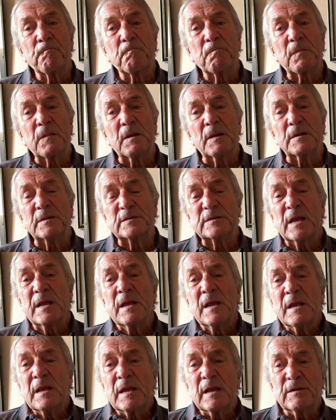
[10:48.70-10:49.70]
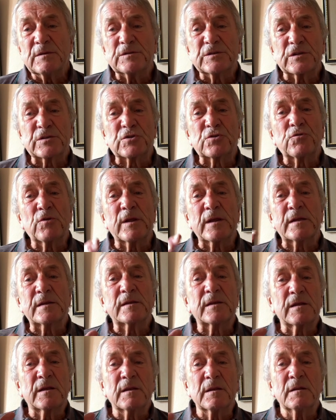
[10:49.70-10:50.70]
Yeah, it's it's just great
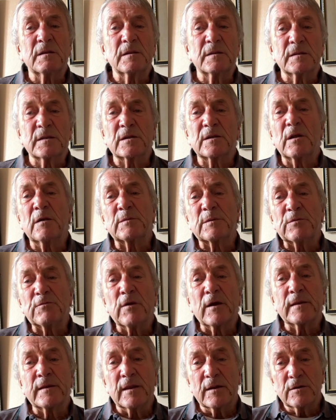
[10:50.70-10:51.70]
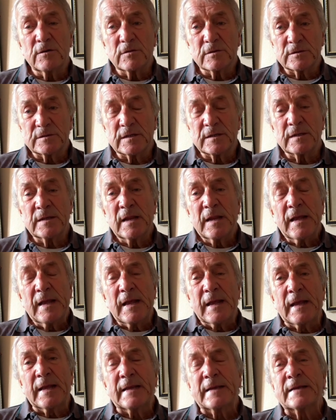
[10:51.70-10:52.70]
to get up to ride that horse and
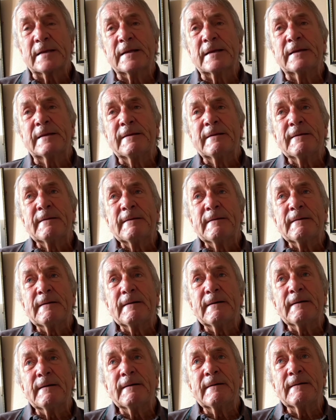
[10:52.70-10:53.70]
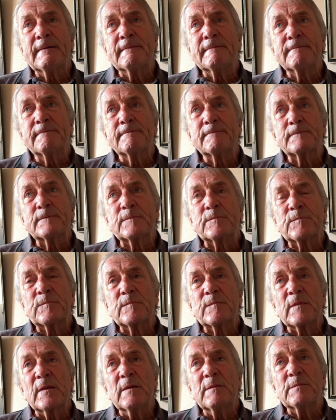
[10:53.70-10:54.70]
and. Uh, um,
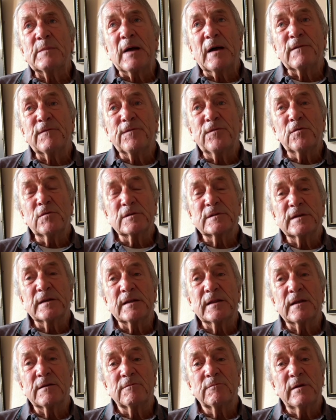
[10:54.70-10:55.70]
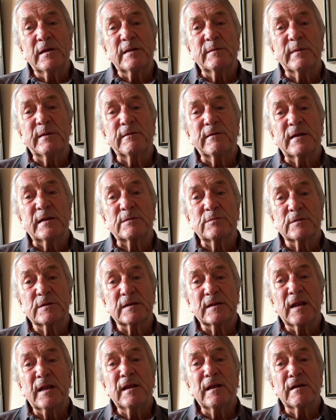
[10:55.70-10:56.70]
but unfortunately, the Wetherby race was
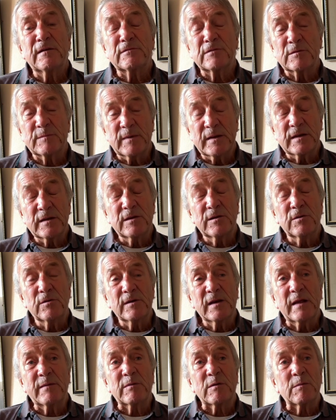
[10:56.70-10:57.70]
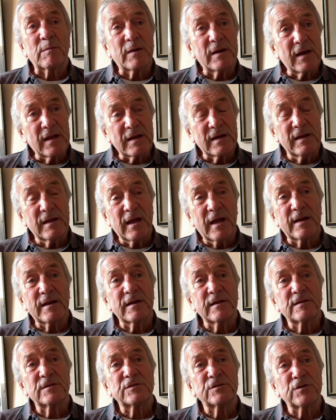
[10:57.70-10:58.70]
the day after the Newton Abbot. But luckily, I had
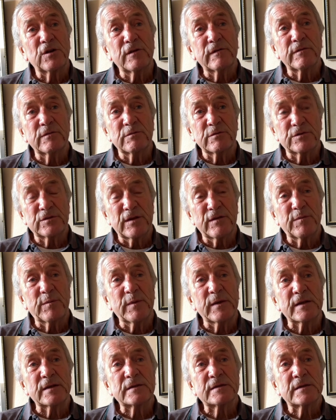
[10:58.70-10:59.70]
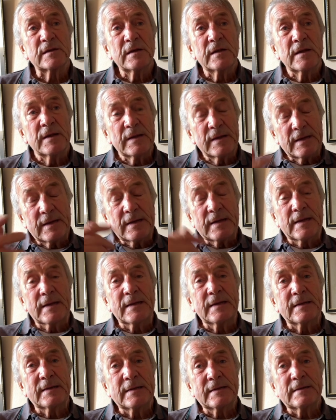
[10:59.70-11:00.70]
a chauffeur with Jeff Pierce,
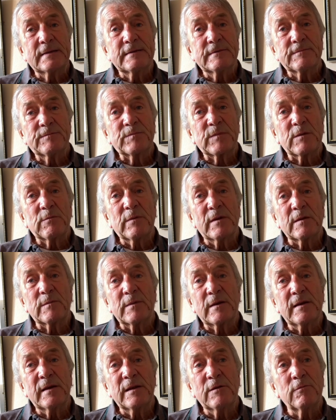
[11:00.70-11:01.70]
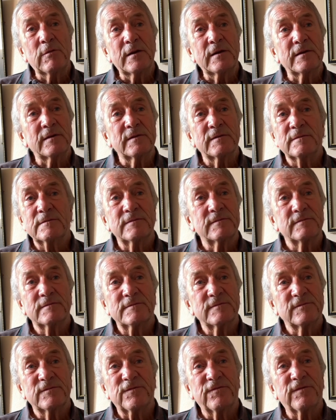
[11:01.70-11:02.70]
and uh, went up there and he won.
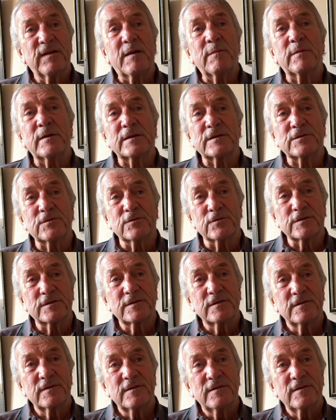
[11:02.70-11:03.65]
Fabulous horse.